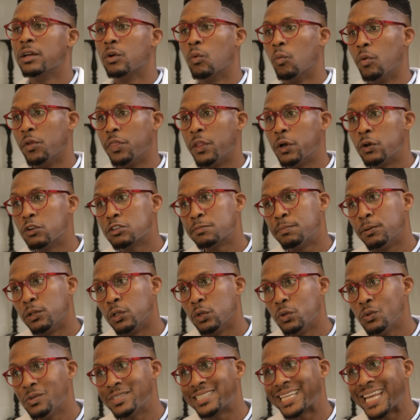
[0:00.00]
When those
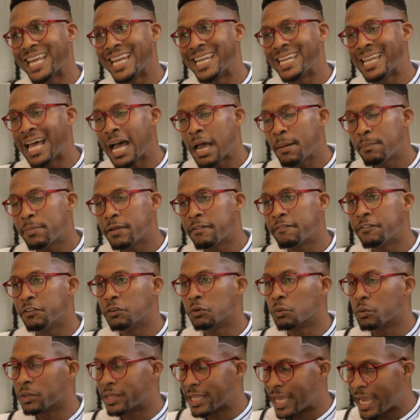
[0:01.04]
balloons cannot be
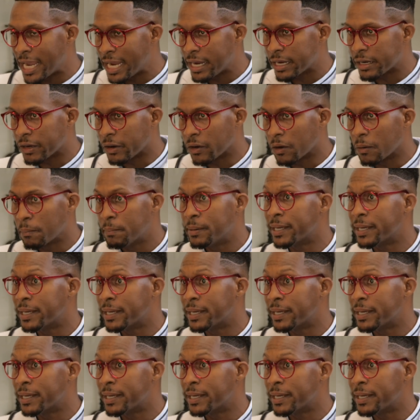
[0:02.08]
filled with air